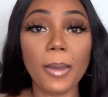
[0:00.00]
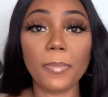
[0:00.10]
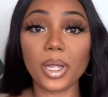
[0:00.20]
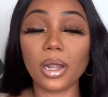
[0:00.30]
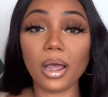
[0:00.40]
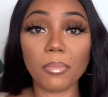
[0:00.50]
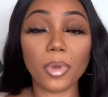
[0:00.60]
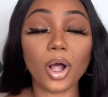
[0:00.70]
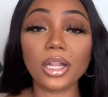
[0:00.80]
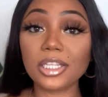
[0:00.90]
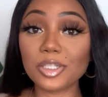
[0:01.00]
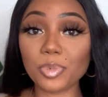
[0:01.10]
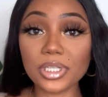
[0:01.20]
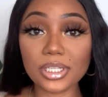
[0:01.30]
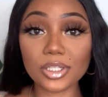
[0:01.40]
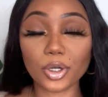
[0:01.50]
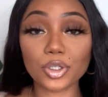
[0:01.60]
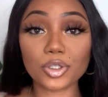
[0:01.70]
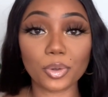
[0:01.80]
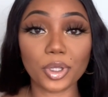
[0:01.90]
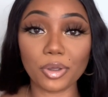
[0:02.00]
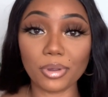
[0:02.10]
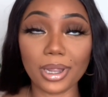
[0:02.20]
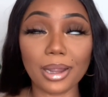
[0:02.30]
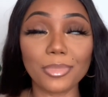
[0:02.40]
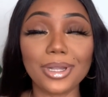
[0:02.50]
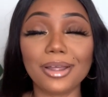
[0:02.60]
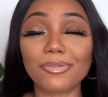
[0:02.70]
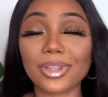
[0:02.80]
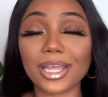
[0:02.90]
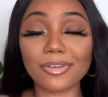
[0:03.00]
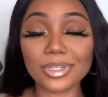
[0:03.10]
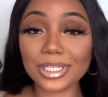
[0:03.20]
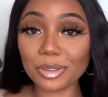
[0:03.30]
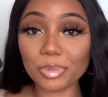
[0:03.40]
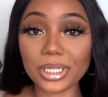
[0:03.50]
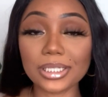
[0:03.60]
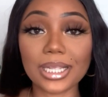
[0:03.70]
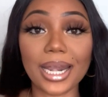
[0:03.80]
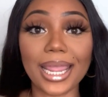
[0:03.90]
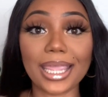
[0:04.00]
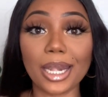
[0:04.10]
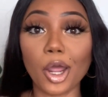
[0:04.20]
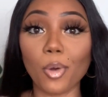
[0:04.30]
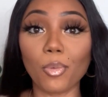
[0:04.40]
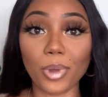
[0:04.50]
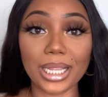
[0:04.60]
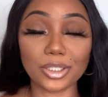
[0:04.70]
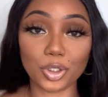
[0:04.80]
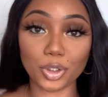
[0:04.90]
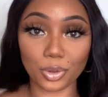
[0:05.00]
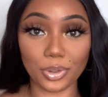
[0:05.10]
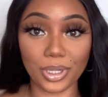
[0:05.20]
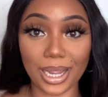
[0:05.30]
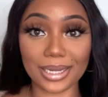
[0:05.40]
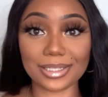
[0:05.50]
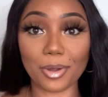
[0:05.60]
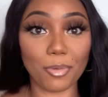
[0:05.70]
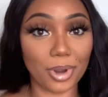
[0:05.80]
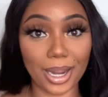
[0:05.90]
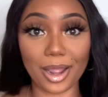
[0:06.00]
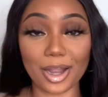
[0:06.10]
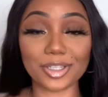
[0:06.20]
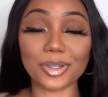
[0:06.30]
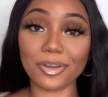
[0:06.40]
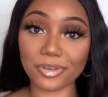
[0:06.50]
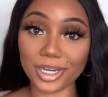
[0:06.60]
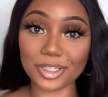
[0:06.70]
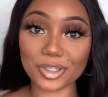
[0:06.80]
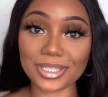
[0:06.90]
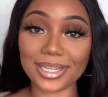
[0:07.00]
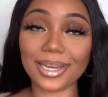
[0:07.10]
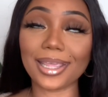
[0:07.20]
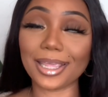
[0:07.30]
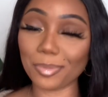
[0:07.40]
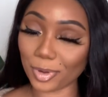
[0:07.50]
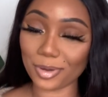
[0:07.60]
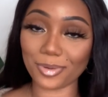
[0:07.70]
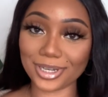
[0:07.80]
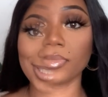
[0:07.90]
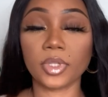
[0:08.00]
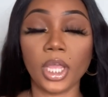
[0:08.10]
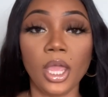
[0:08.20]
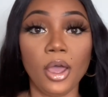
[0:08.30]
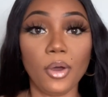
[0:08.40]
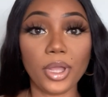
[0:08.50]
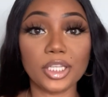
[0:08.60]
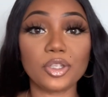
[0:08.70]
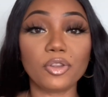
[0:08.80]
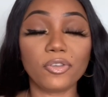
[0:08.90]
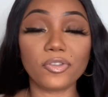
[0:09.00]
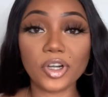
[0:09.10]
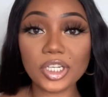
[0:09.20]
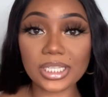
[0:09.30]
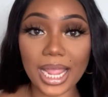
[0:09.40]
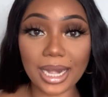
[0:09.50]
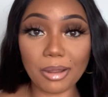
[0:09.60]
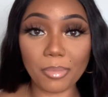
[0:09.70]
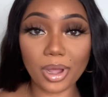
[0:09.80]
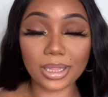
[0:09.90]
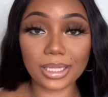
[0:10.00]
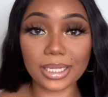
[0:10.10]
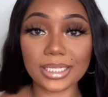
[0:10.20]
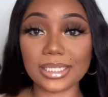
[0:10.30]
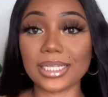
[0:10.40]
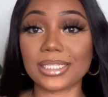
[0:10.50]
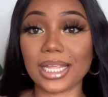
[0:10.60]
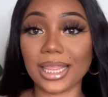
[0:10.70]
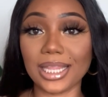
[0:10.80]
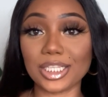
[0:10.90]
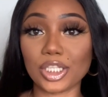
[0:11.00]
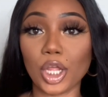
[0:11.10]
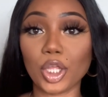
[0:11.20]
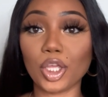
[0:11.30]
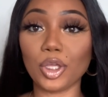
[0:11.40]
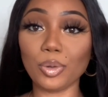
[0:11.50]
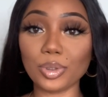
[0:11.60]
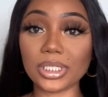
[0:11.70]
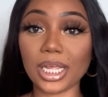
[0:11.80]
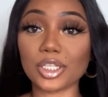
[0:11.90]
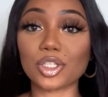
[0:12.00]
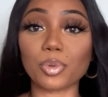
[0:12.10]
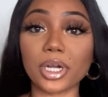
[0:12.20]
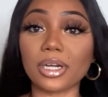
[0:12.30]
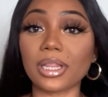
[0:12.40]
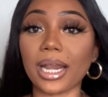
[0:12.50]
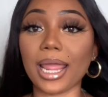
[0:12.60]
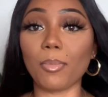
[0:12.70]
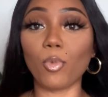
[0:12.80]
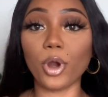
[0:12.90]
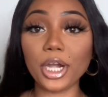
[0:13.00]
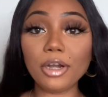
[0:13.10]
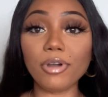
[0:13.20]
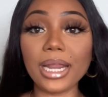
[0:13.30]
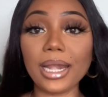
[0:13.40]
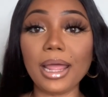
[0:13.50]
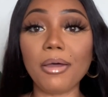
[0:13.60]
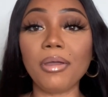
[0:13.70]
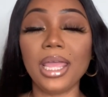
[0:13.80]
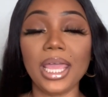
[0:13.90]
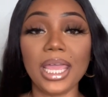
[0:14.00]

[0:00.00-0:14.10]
But um, all these pieces are so cute and I'm in love with every single piece and I cannot wait to show you guys what I got. So if you're interested, keep on watching. Okay, so the first item on the list is this cute sweater that I'm wearing right now.